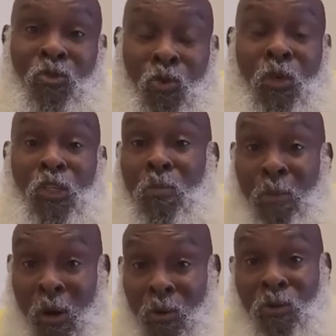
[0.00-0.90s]
to
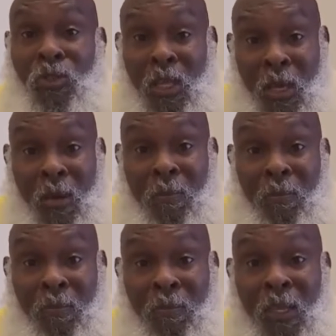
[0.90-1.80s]
expose them
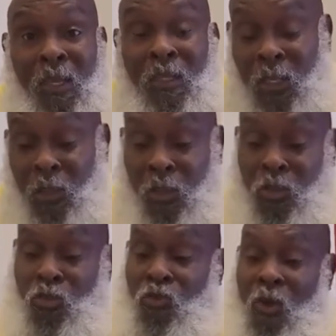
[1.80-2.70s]
to the
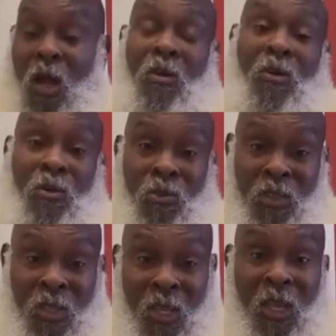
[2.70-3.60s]

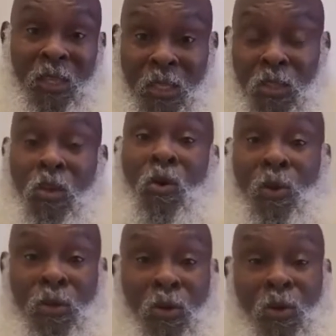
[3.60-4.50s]
struggles that's
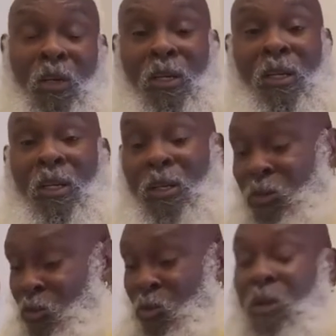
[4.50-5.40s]
going on
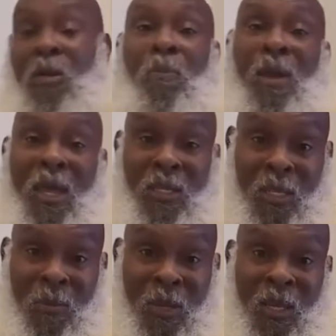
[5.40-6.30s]
during the
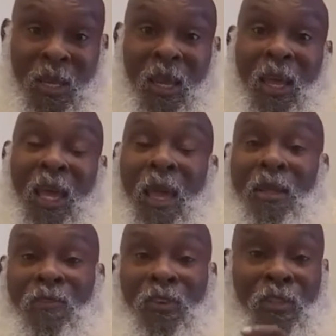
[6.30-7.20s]
pandemic,
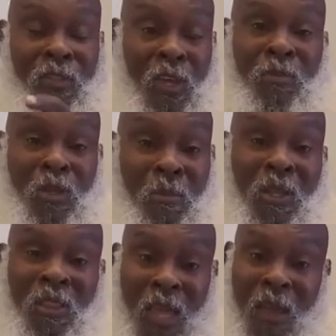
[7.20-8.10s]
and for them to be
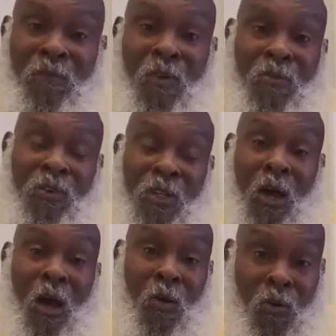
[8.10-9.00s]
thankful for
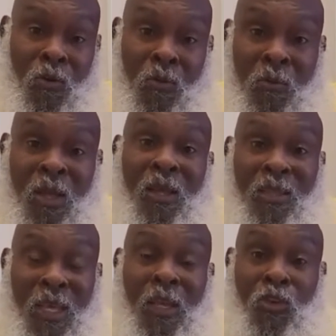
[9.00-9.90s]
the home
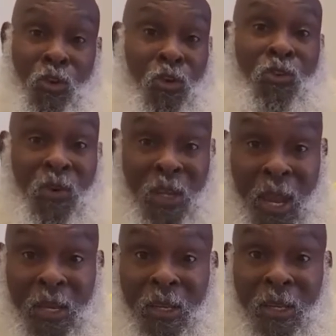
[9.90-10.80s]
that you're
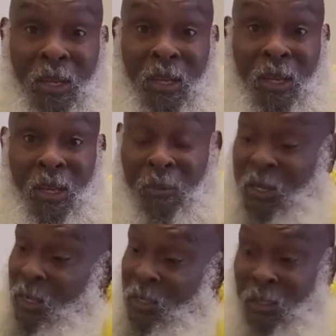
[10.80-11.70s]
creating,
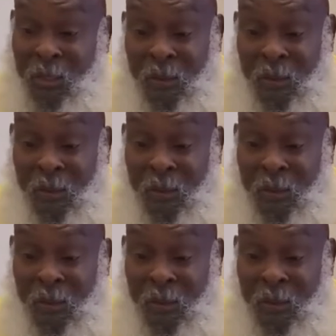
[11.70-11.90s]
because